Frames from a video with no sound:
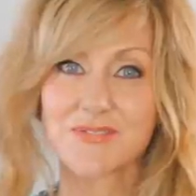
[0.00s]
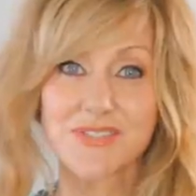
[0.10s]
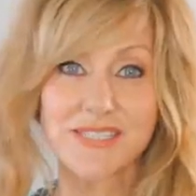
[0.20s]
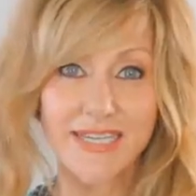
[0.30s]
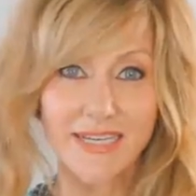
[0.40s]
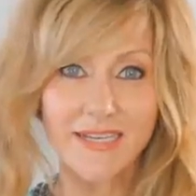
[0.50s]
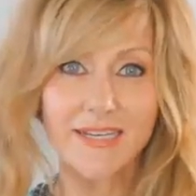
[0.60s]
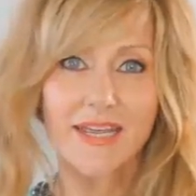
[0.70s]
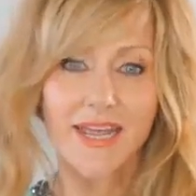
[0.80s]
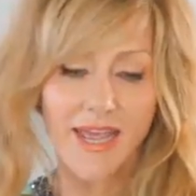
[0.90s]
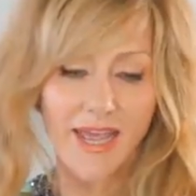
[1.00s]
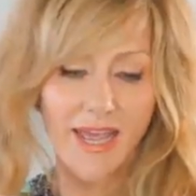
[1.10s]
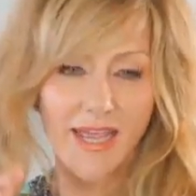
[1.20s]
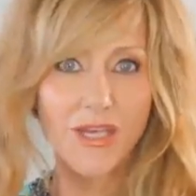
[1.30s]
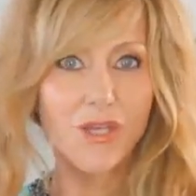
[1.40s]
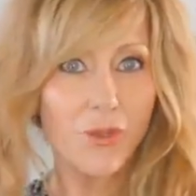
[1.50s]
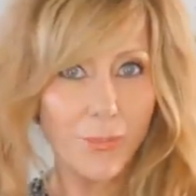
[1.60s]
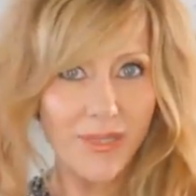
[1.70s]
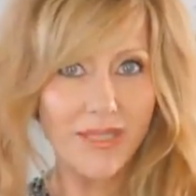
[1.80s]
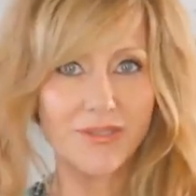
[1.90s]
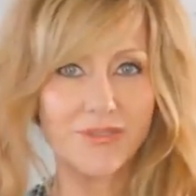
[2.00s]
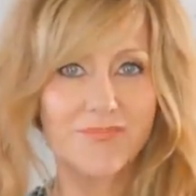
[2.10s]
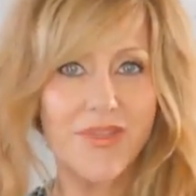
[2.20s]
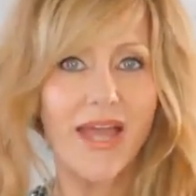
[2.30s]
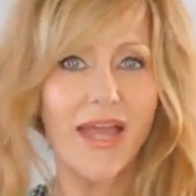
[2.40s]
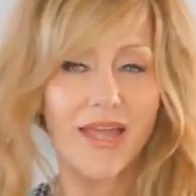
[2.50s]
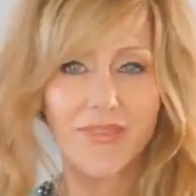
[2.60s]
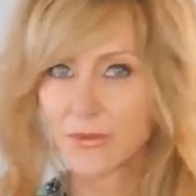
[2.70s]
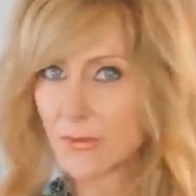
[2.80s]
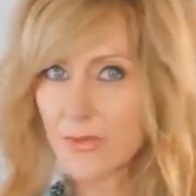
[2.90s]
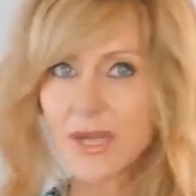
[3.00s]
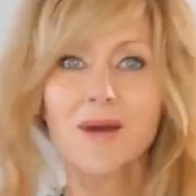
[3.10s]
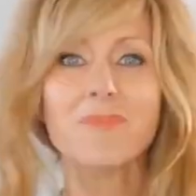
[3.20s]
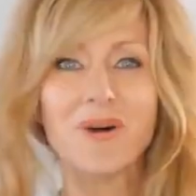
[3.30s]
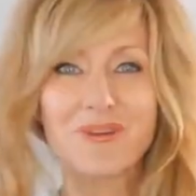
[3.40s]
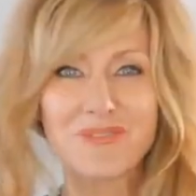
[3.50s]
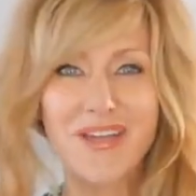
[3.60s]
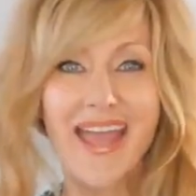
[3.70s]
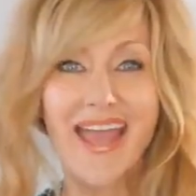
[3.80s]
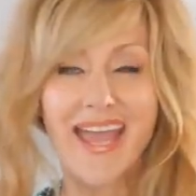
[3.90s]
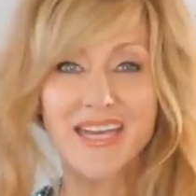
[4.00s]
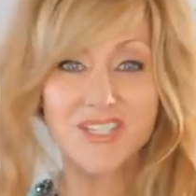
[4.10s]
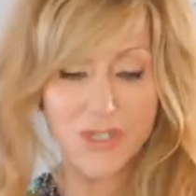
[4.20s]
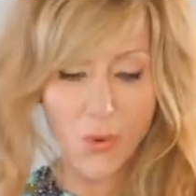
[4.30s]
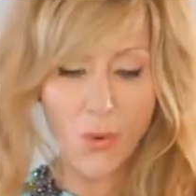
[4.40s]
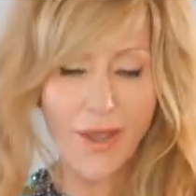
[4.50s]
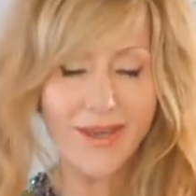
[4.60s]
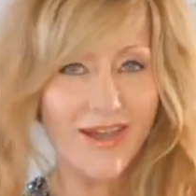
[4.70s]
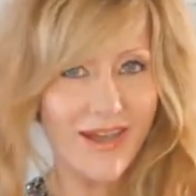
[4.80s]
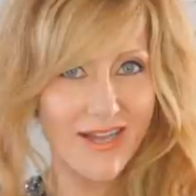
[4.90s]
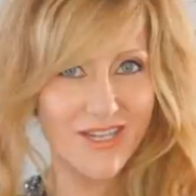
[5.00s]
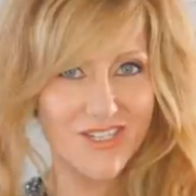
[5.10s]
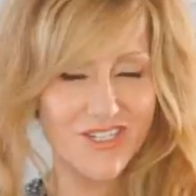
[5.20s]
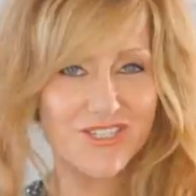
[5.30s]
of skin, and you peel and they all come off, and it's quite harsh.